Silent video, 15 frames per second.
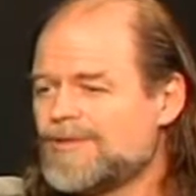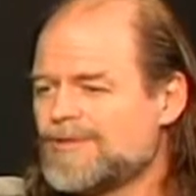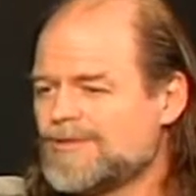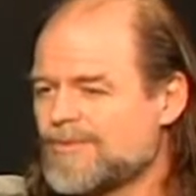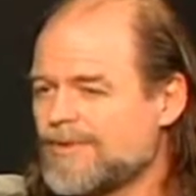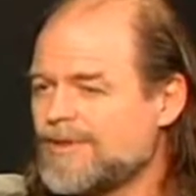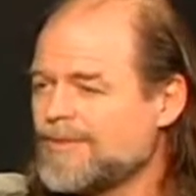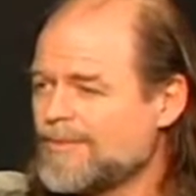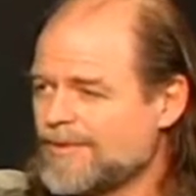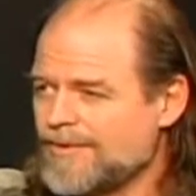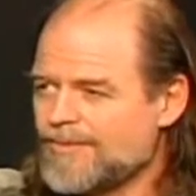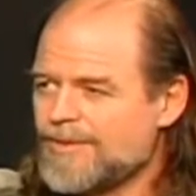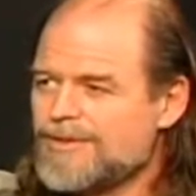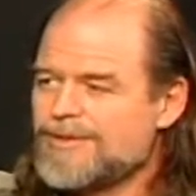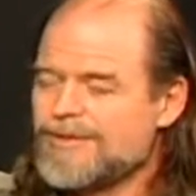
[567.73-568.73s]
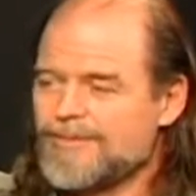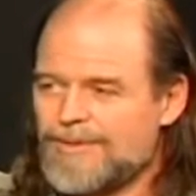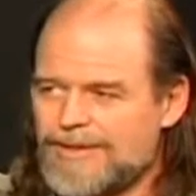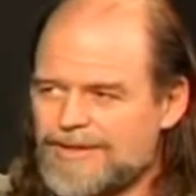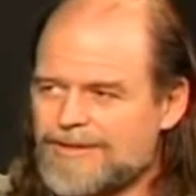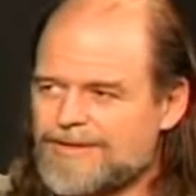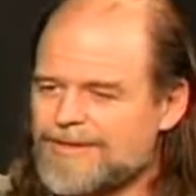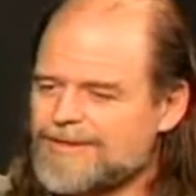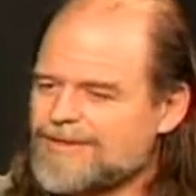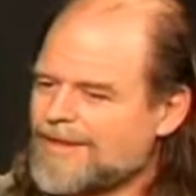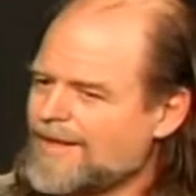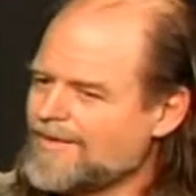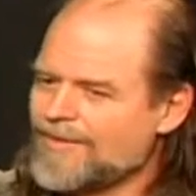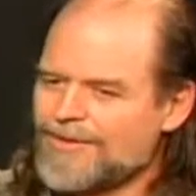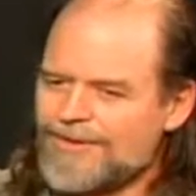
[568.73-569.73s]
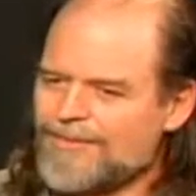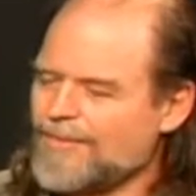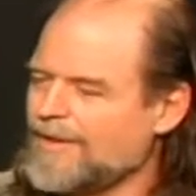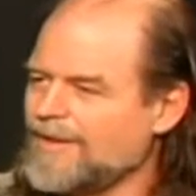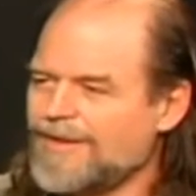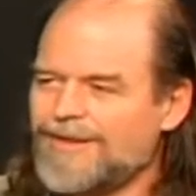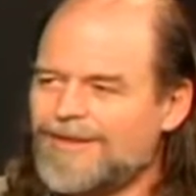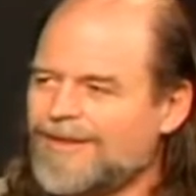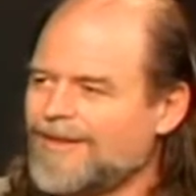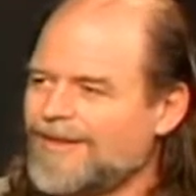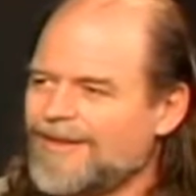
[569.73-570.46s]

which is really where the wisdom is. It's not really me.